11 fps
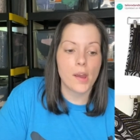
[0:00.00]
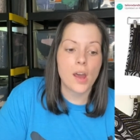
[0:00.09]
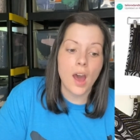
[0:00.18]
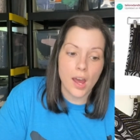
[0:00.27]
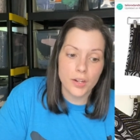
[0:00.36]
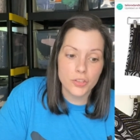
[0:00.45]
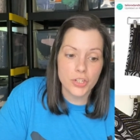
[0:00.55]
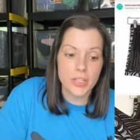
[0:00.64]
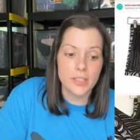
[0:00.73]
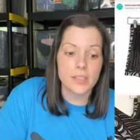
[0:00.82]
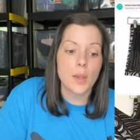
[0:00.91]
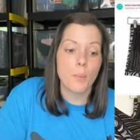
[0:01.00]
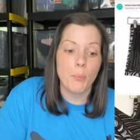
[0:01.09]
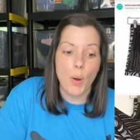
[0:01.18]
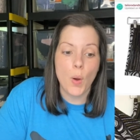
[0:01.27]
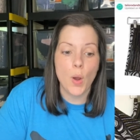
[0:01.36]
Conscious
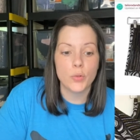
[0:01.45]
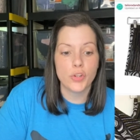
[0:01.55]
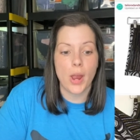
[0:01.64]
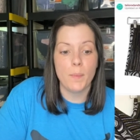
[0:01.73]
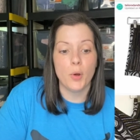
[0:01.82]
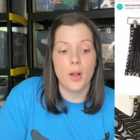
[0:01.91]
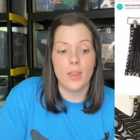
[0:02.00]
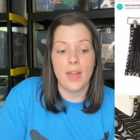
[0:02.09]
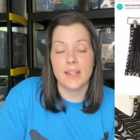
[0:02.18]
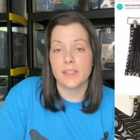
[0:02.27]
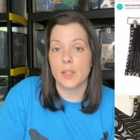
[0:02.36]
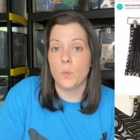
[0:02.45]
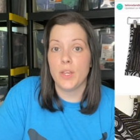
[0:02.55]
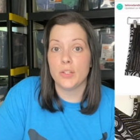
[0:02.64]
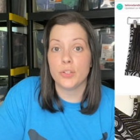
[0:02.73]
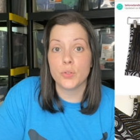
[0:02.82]
Boho Tribal Elastic
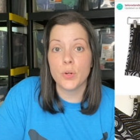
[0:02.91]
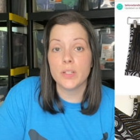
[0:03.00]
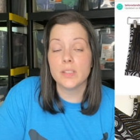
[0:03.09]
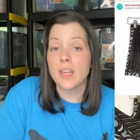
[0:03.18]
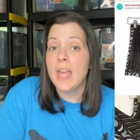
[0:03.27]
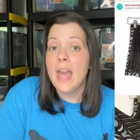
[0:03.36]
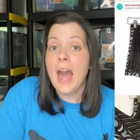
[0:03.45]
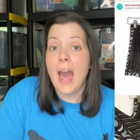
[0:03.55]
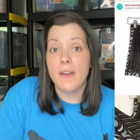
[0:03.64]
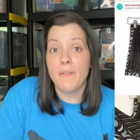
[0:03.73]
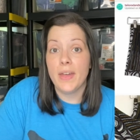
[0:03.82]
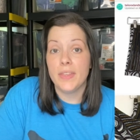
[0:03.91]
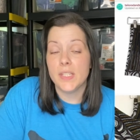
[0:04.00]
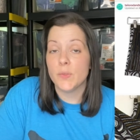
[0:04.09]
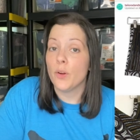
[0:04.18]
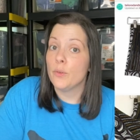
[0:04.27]
Waist Shorts. I've had
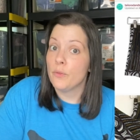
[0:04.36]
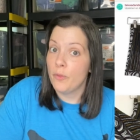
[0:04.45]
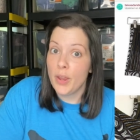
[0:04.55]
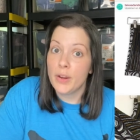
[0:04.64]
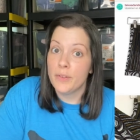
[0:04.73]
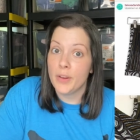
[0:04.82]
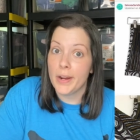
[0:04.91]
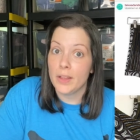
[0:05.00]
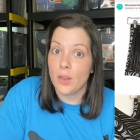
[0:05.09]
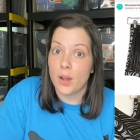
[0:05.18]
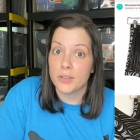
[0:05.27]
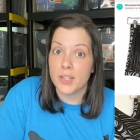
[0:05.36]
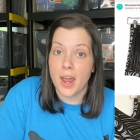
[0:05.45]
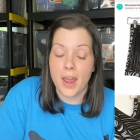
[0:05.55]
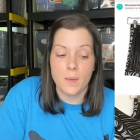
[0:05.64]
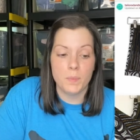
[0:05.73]
these for a very, very long
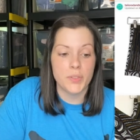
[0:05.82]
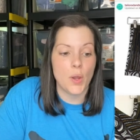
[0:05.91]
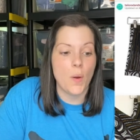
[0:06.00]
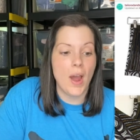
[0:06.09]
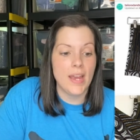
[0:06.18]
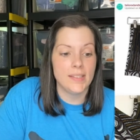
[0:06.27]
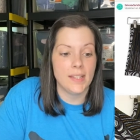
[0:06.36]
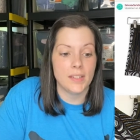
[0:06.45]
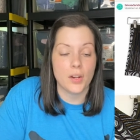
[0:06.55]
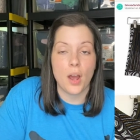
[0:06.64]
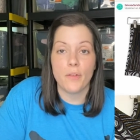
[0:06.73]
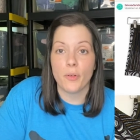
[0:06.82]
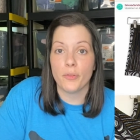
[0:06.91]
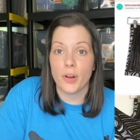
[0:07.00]
time, so I sent an offer for